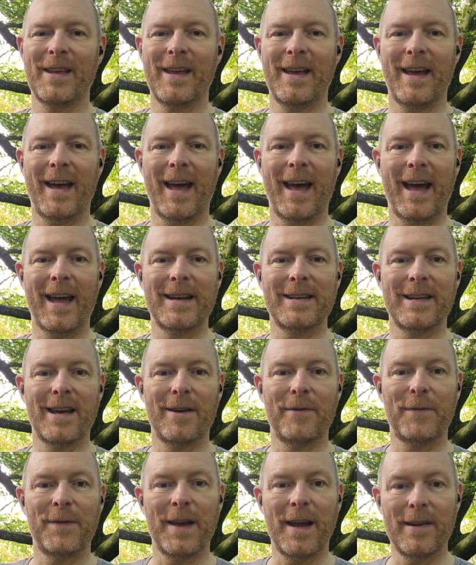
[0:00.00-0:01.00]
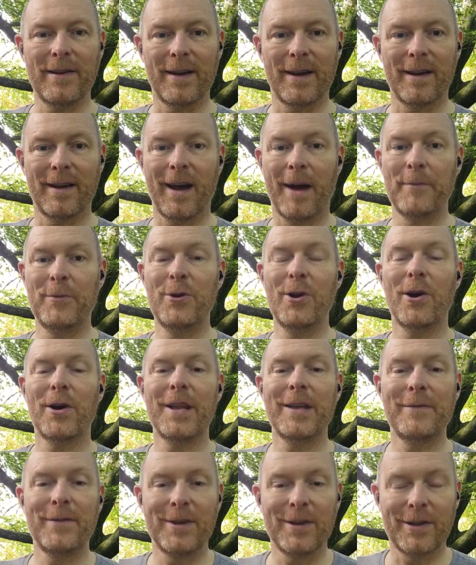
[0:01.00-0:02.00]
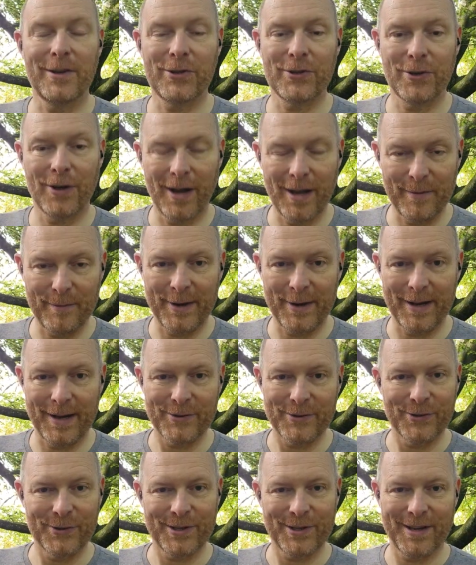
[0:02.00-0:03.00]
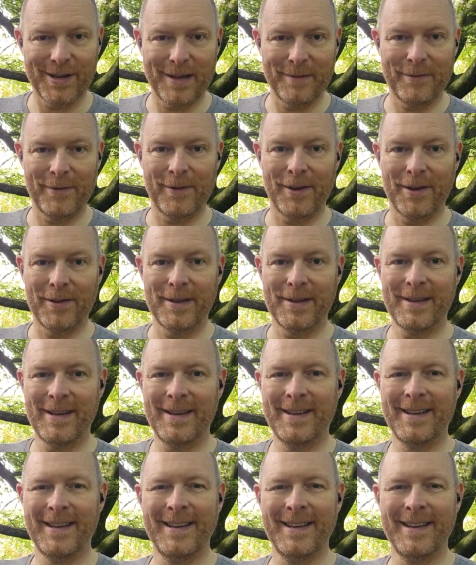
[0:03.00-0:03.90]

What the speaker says: And Fiona. I'm not even going to try and pronounce your surname, Fiona.